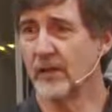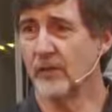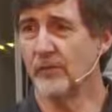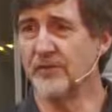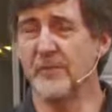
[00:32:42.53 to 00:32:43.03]

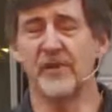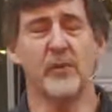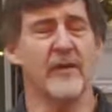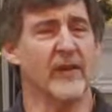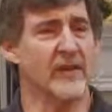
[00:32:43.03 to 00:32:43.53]
Which means
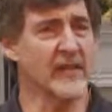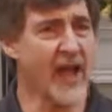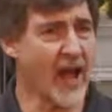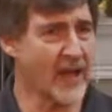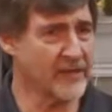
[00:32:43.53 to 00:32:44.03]
we have a
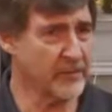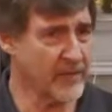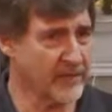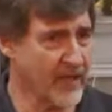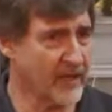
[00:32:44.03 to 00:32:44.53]
lot to
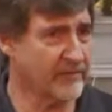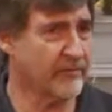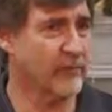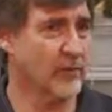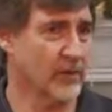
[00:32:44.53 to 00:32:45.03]
be thankful
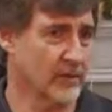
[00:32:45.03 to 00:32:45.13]
for.